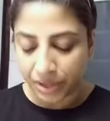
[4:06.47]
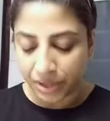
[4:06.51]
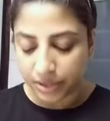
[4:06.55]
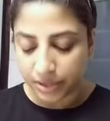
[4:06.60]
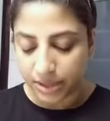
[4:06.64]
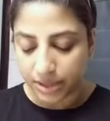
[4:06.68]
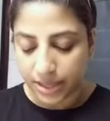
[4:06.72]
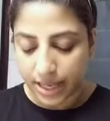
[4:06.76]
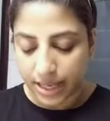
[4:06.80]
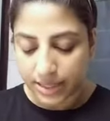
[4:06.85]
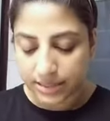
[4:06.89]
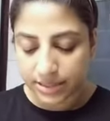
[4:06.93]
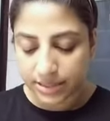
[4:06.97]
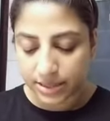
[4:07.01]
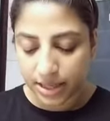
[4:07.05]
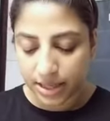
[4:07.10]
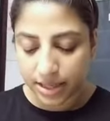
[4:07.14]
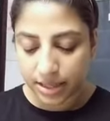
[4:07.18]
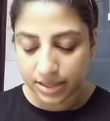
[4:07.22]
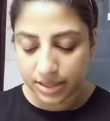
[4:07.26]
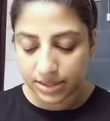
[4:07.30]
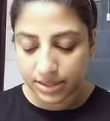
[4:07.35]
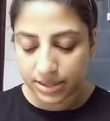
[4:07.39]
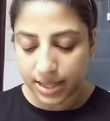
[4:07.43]
the next
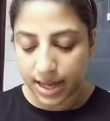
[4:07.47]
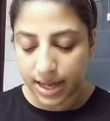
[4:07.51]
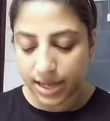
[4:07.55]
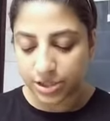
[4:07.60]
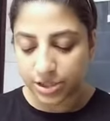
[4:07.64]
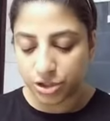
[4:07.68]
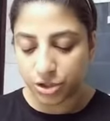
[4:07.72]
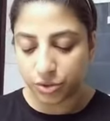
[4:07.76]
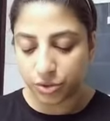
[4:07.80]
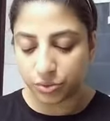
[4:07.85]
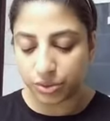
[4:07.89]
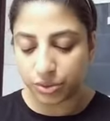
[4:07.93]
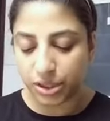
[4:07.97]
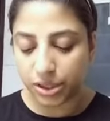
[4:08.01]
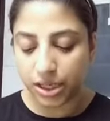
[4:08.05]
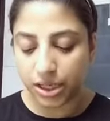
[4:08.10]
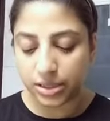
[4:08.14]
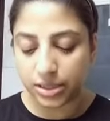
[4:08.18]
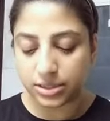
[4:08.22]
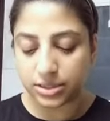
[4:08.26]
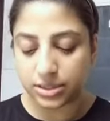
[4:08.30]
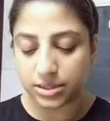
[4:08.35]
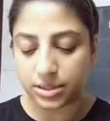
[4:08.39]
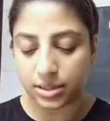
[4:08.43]
thing is that you
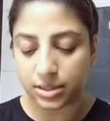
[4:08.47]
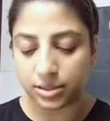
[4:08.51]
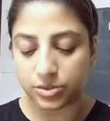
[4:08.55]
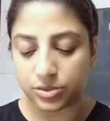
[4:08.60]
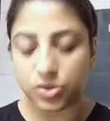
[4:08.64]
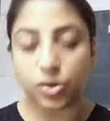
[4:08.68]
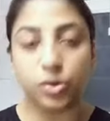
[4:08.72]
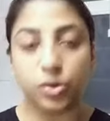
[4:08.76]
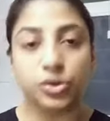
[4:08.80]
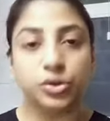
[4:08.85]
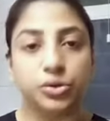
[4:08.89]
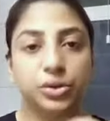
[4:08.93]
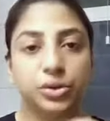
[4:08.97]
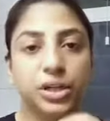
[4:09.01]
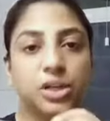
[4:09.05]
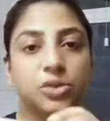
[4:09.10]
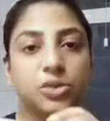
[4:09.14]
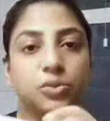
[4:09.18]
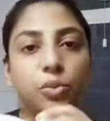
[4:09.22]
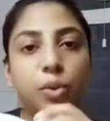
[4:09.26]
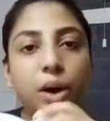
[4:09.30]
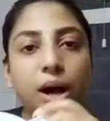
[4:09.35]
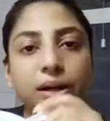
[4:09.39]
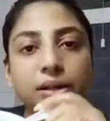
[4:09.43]
need so you
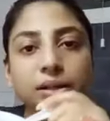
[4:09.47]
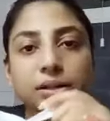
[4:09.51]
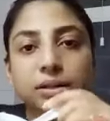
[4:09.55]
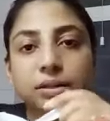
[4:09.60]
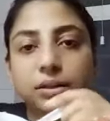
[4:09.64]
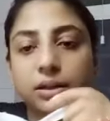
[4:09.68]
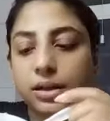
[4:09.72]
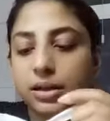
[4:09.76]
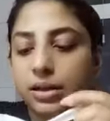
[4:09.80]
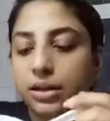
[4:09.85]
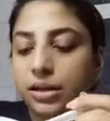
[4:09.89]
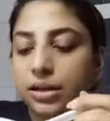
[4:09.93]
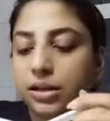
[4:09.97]
need one